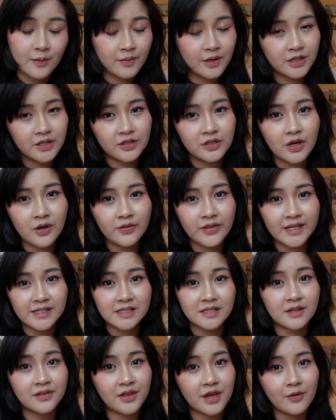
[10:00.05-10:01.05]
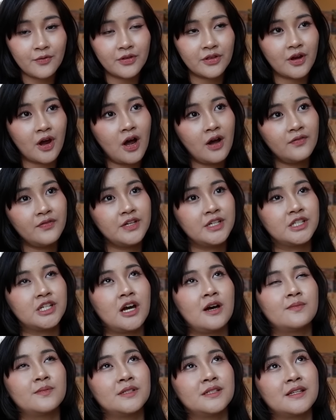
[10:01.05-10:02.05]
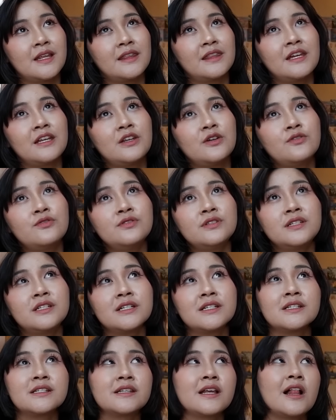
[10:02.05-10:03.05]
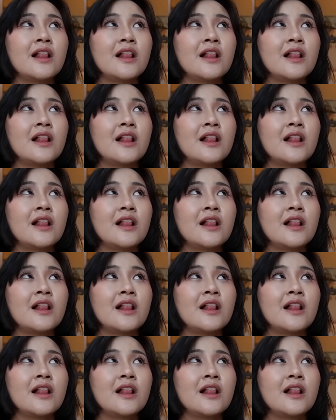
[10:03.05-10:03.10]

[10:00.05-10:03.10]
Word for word: But you know, that's the thing with coffee shops is that they don't just